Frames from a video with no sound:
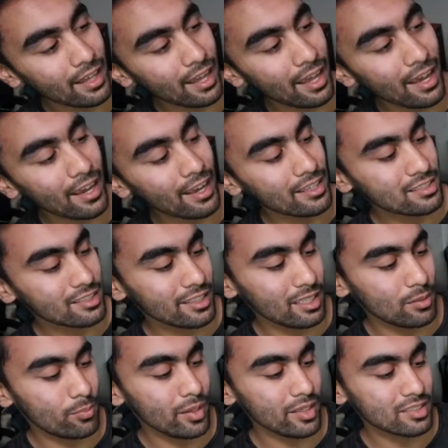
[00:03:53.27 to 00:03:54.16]
it has, and
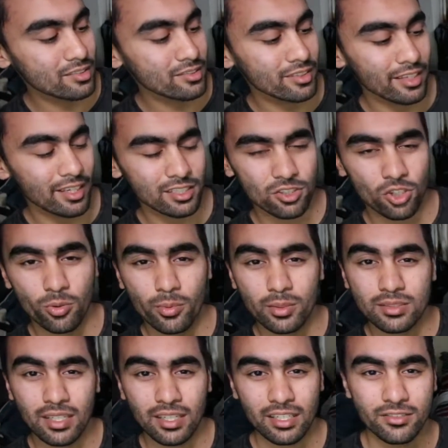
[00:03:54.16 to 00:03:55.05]
it's
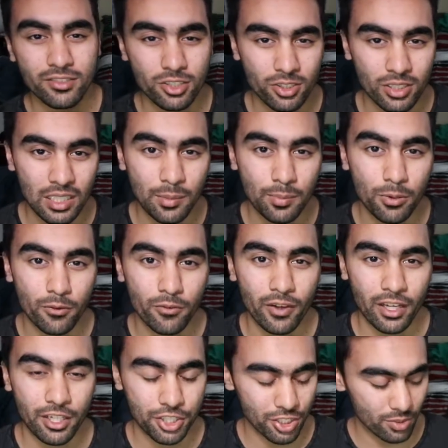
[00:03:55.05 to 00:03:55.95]
almost like a little
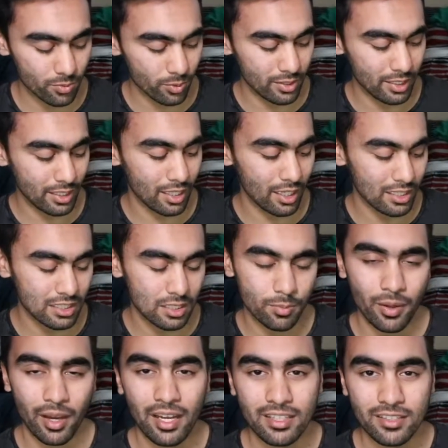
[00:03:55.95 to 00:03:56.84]
imperfection when they cut the
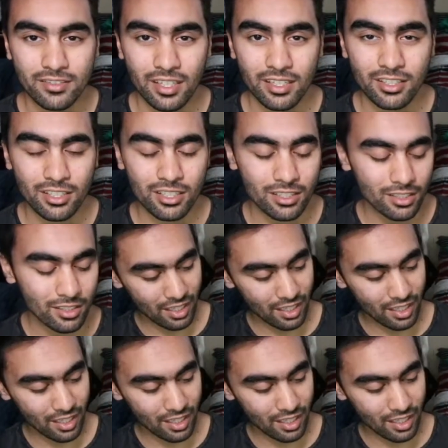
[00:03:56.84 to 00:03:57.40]
patent leather,